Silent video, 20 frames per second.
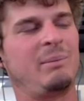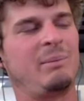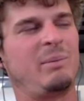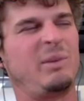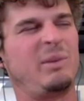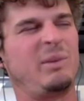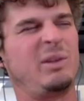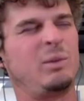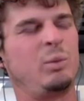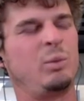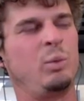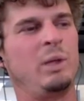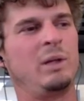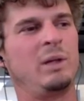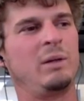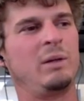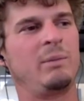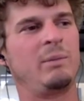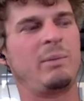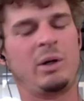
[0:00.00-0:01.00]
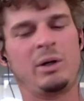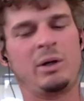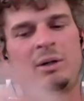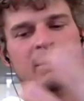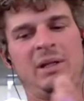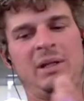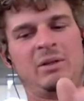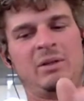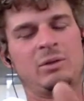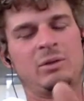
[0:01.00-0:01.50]
this weird part of
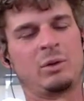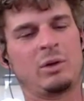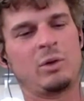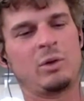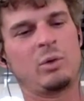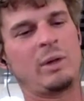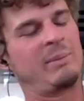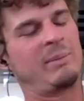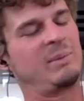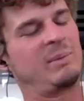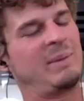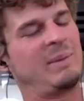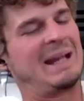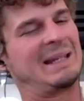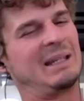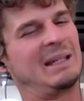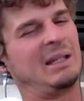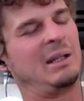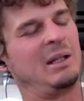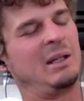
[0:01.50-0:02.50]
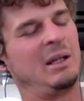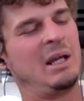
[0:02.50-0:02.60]
me sort of crept back in.